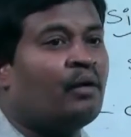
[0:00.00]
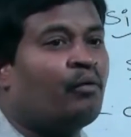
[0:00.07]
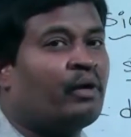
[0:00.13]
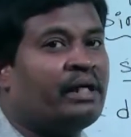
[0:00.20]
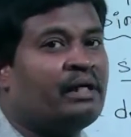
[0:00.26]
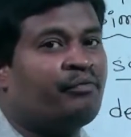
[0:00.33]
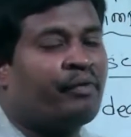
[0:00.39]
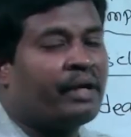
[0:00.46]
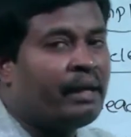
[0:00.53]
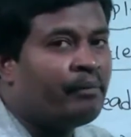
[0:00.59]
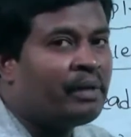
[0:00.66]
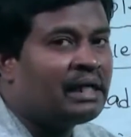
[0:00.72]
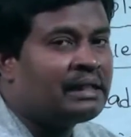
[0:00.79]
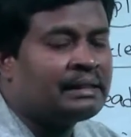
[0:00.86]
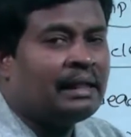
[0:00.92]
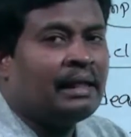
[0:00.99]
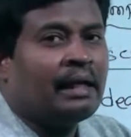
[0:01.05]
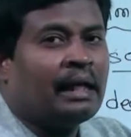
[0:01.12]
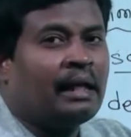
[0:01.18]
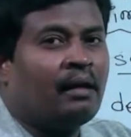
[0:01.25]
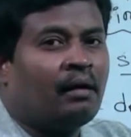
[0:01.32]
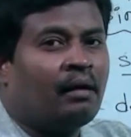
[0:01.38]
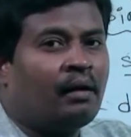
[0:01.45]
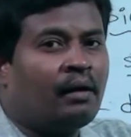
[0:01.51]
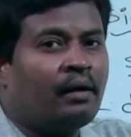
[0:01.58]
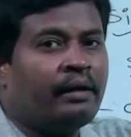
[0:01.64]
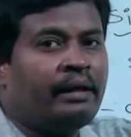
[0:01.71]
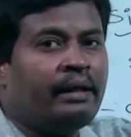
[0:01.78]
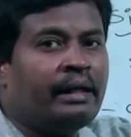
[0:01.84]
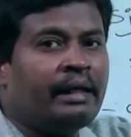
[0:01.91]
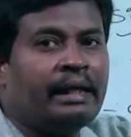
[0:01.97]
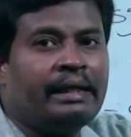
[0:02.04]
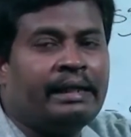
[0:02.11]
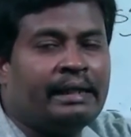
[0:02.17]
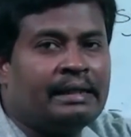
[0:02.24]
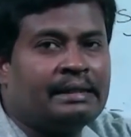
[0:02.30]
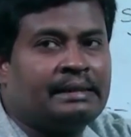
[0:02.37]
What is fibers? Elongated